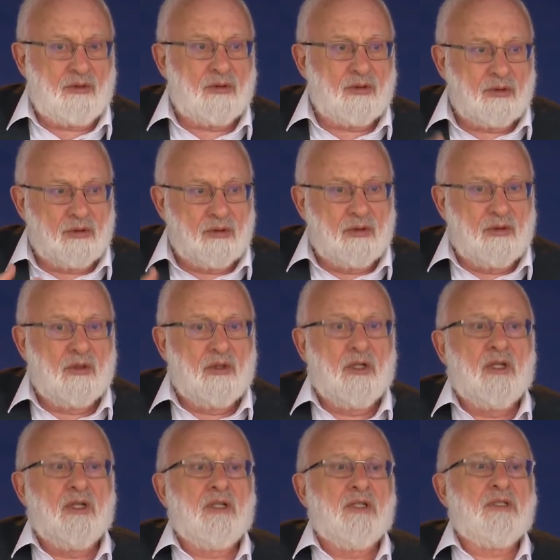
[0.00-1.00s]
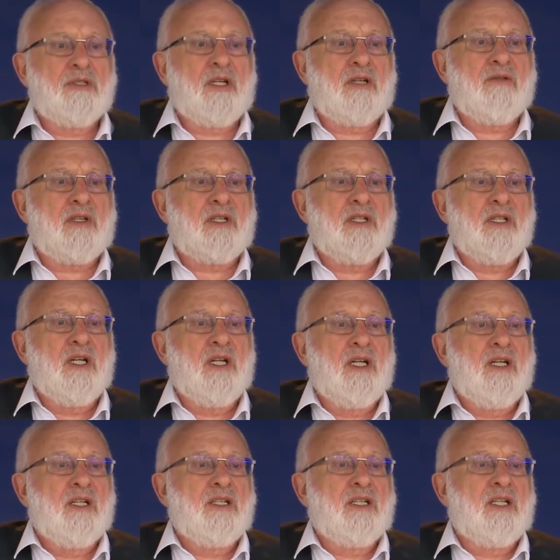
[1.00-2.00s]
On our part, when we
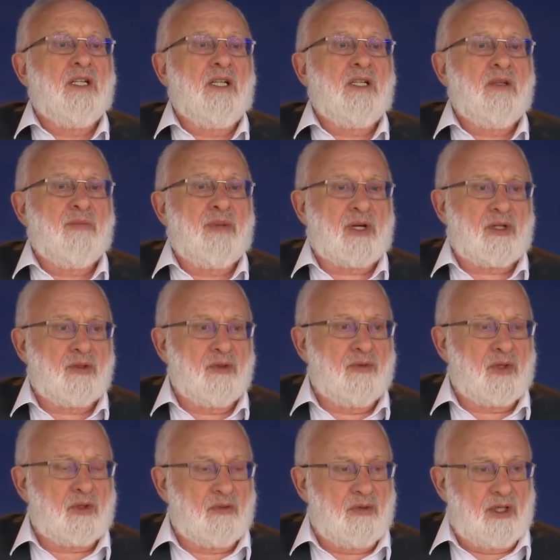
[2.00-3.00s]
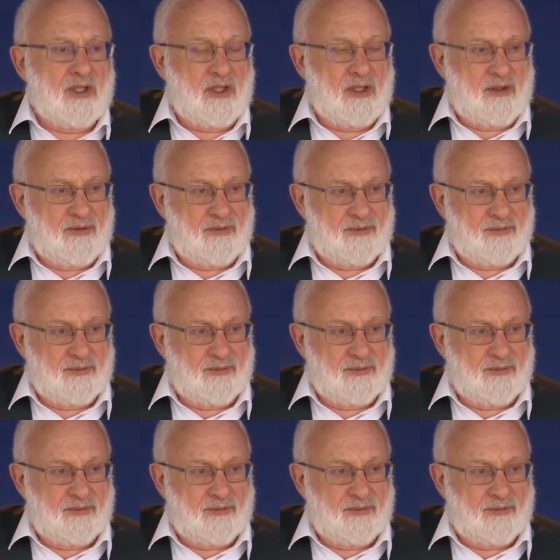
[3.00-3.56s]
connect to 10 points,